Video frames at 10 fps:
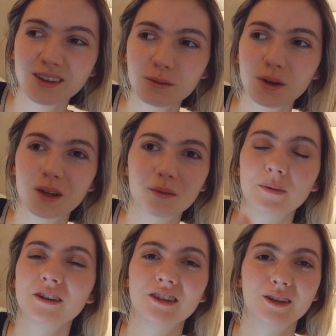where
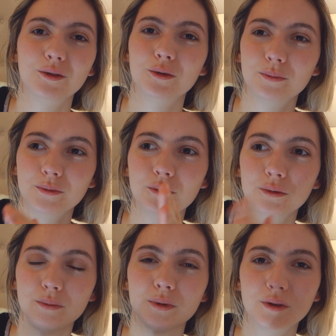basically you
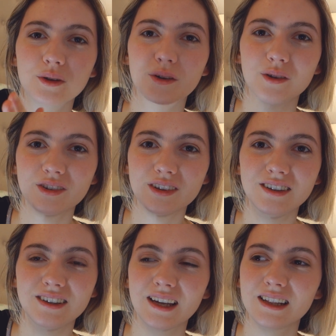would put your
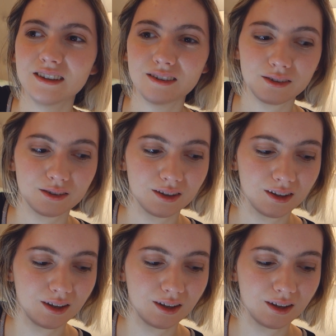CD and listen